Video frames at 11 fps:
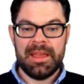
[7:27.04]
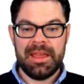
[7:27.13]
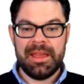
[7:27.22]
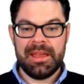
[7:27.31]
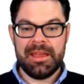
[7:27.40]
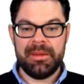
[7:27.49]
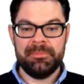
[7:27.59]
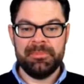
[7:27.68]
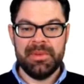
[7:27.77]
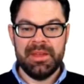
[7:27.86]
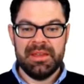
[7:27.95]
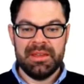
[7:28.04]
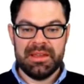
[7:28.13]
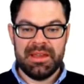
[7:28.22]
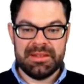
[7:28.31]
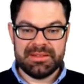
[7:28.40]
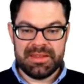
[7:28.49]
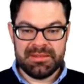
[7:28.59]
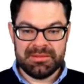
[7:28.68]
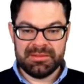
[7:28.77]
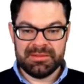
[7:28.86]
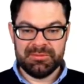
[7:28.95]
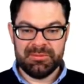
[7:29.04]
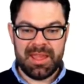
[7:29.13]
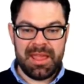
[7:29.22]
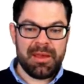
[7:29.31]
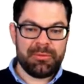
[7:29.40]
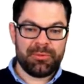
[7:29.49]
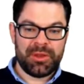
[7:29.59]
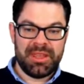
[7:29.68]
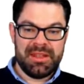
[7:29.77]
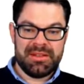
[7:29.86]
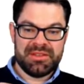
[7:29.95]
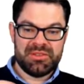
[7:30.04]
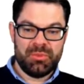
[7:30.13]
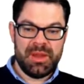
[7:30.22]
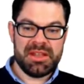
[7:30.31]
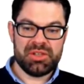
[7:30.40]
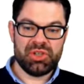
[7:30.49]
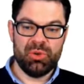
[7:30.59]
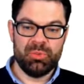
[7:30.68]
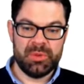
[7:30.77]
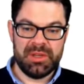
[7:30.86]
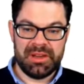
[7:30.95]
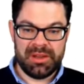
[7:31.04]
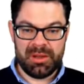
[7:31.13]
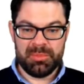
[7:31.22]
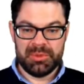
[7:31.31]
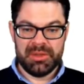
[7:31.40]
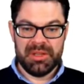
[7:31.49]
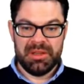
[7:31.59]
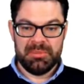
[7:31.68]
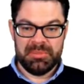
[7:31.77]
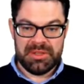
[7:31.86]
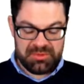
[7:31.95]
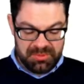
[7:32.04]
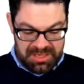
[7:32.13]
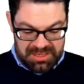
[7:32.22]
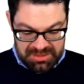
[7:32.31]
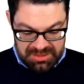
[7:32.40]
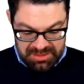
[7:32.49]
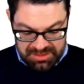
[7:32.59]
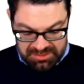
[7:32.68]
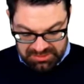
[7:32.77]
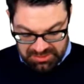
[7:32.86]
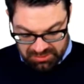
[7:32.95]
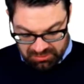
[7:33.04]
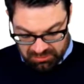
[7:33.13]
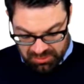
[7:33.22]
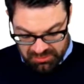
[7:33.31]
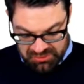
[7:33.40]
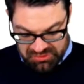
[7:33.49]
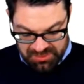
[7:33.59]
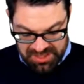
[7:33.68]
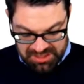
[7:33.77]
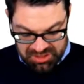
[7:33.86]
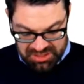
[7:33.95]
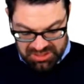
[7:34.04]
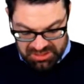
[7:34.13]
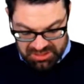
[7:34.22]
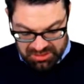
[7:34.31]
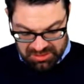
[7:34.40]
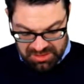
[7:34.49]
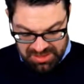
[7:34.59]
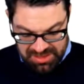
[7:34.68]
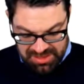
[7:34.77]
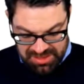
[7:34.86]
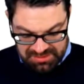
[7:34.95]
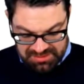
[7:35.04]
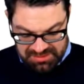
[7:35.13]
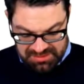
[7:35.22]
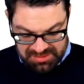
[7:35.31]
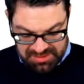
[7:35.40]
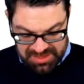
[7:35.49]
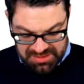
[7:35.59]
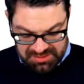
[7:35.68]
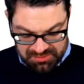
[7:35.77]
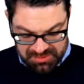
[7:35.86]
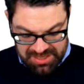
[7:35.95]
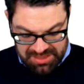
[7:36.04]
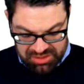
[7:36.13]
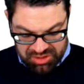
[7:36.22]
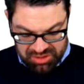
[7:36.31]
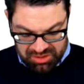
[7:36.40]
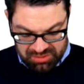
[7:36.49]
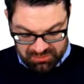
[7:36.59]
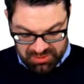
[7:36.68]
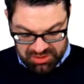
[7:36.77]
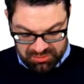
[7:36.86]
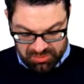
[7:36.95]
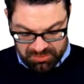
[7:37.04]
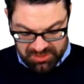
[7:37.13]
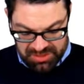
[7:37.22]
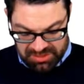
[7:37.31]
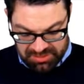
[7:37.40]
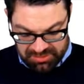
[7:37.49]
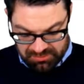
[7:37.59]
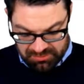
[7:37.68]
And then we have again this wedge opening up between the gross wage here and the net wage, which would be